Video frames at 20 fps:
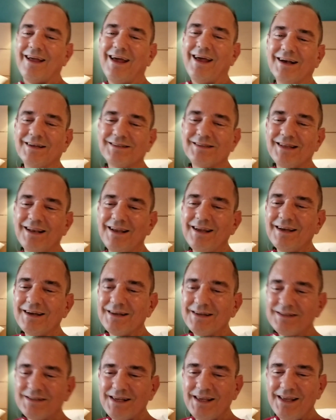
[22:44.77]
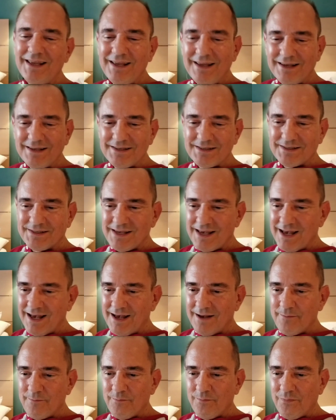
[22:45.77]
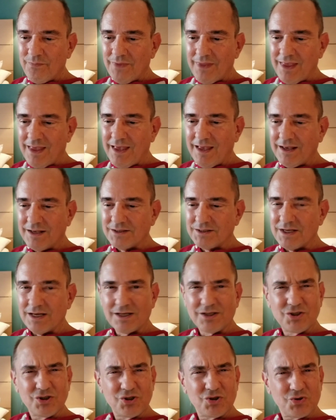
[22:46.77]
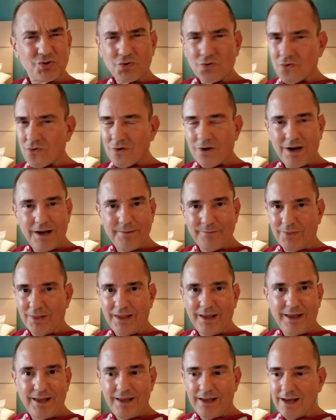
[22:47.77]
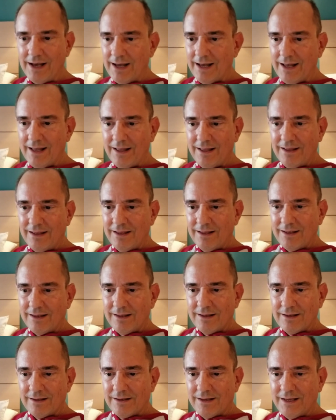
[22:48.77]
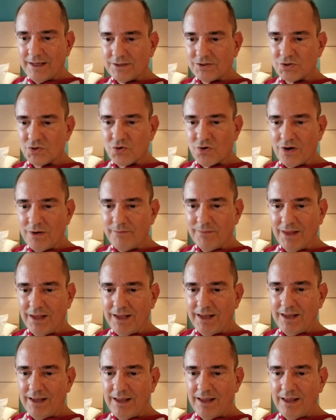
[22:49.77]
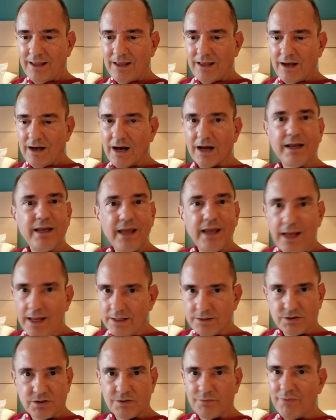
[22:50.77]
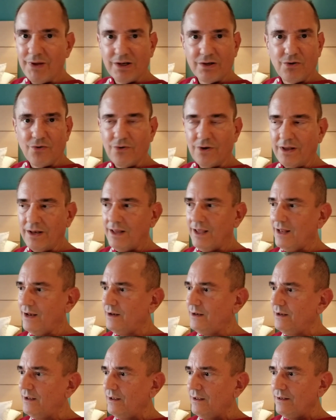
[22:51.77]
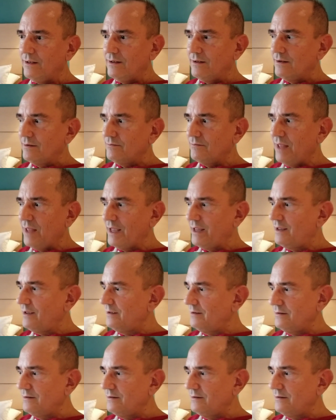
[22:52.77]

As it is, he is um, he is extremely uh, extremely against Bitcoin, and like